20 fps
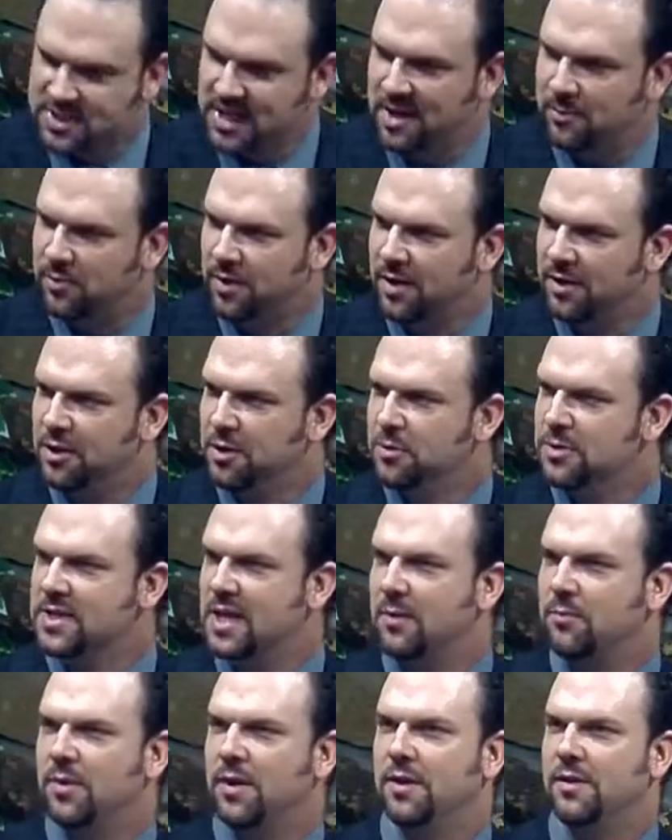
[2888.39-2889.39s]
was that brother? Who was
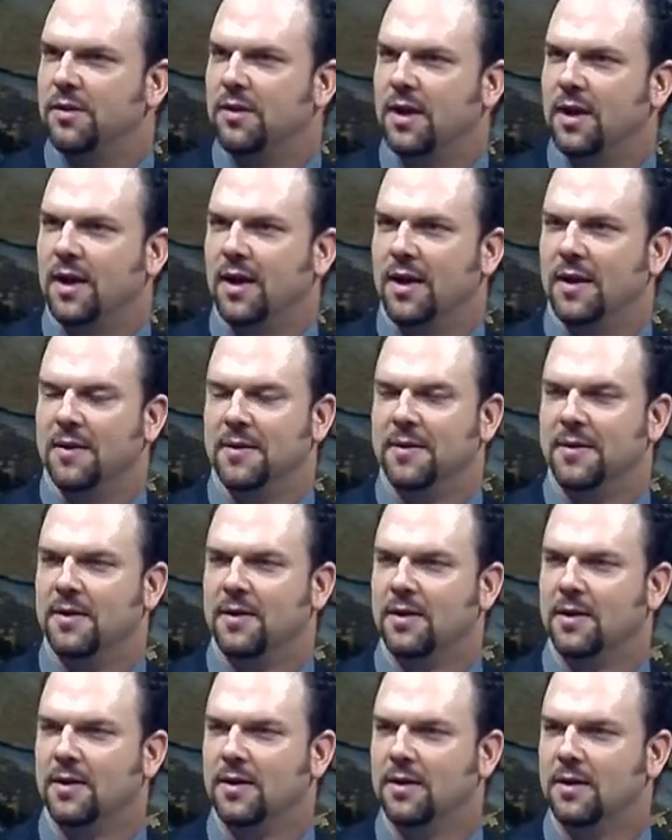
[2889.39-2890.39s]
that brother? Uh,
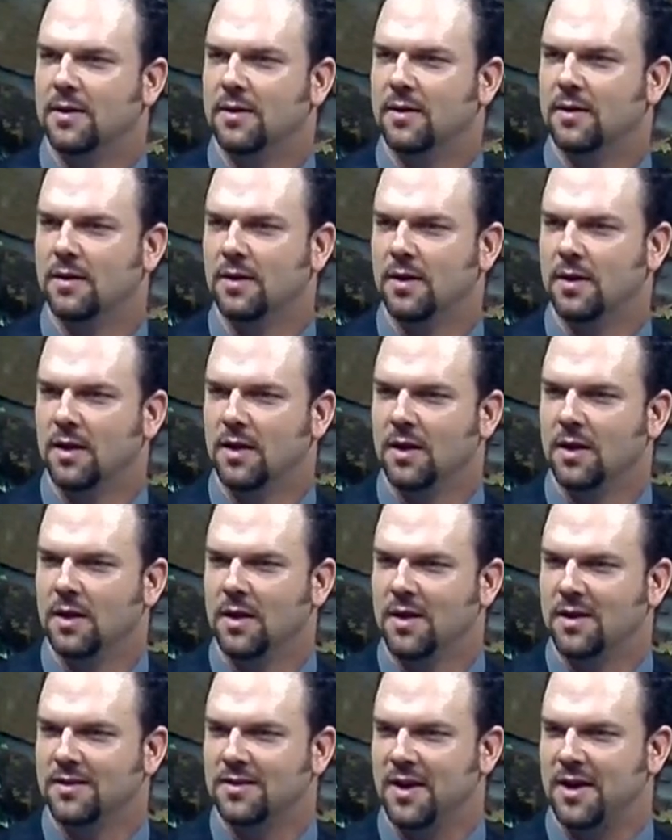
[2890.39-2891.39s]

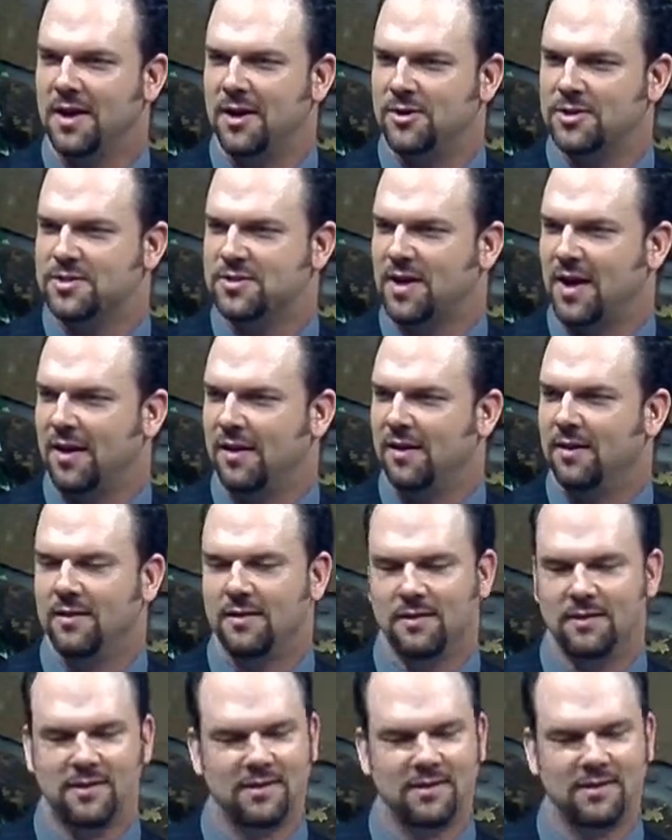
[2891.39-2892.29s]
not Aristotle.